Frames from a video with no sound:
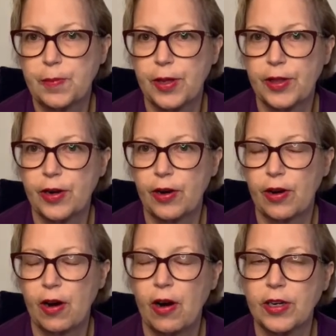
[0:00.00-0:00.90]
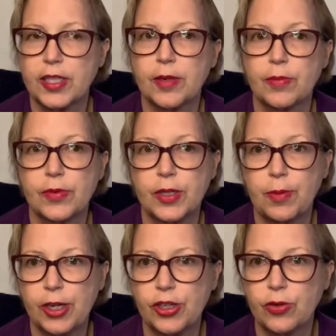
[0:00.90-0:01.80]
but there are some
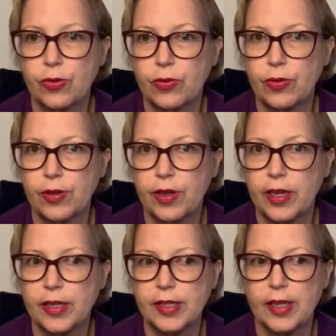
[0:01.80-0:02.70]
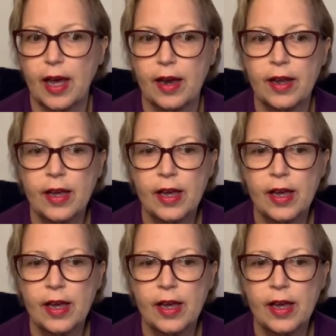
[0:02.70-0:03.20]
special things that